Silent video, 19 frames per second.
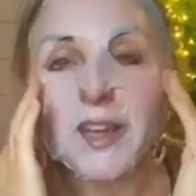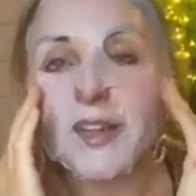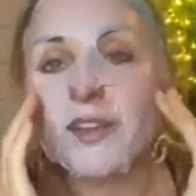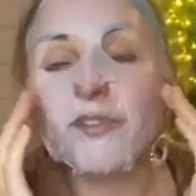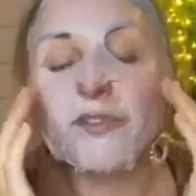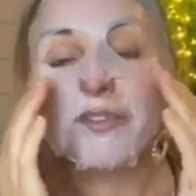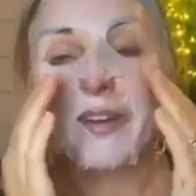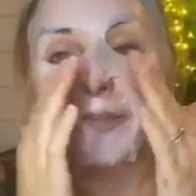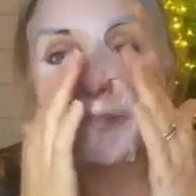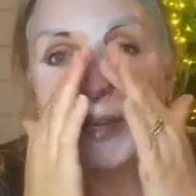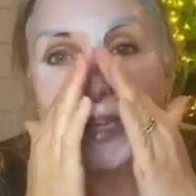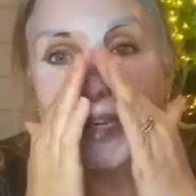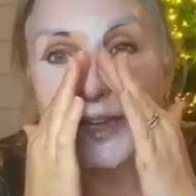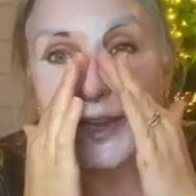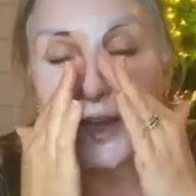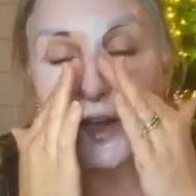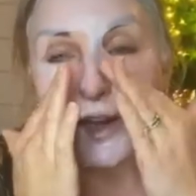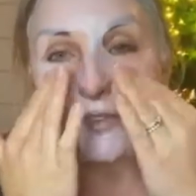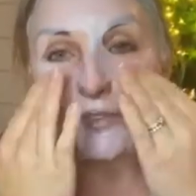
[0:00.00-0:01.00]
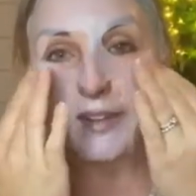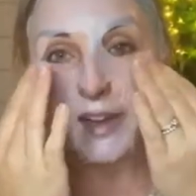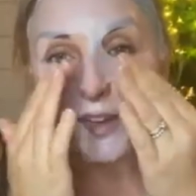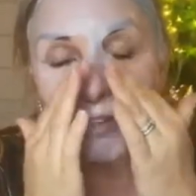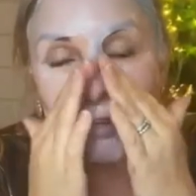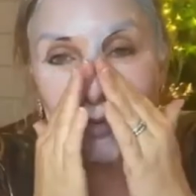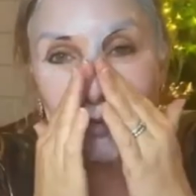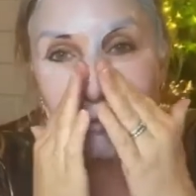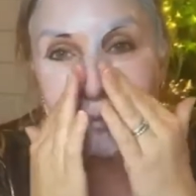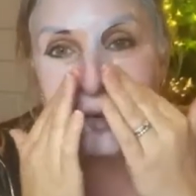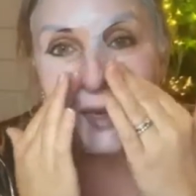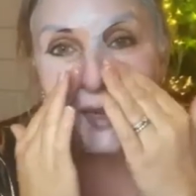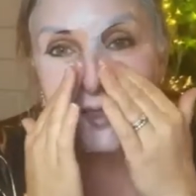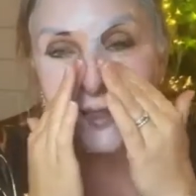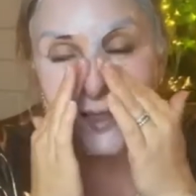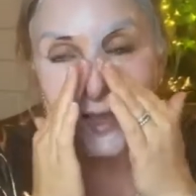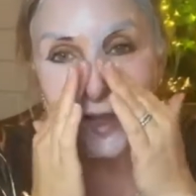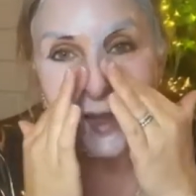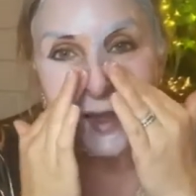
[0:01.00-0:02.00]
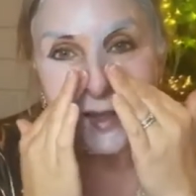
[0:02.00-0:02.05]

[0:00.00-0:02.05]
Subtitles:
Let your family laugh at you because